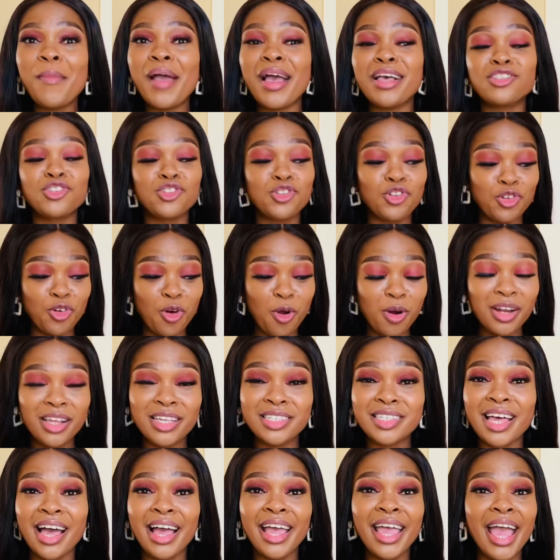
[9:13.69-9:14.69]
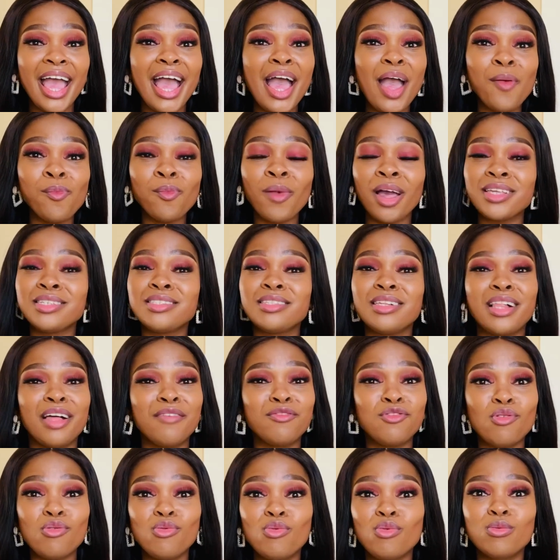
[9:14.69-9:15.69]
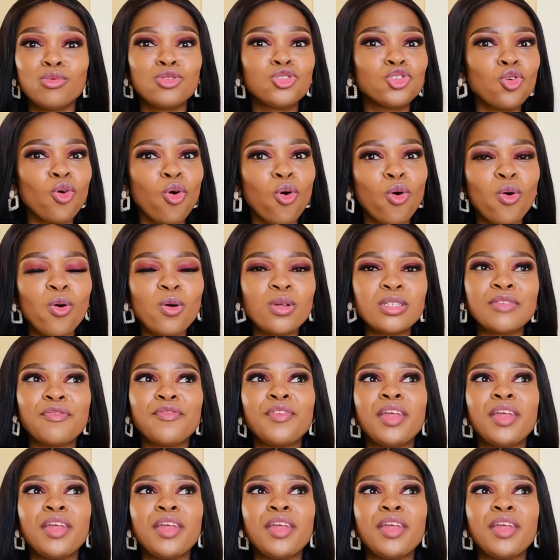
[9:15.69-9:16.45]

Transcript: as grown as I am, I still have to do chores,